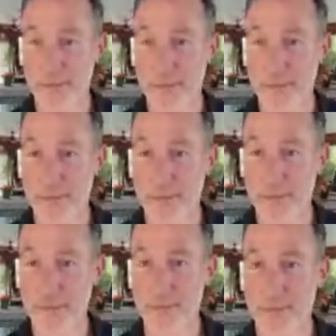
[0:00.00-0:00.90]

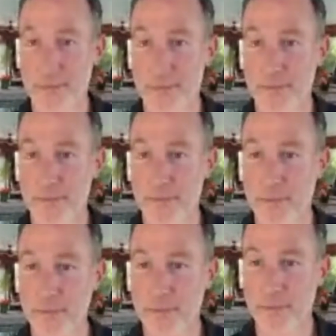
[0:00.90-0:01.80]

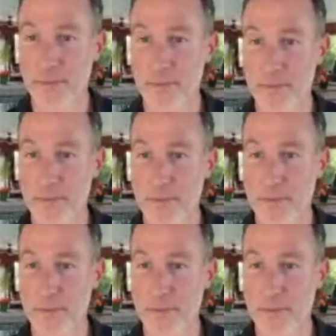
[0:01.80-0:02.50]
[no speech]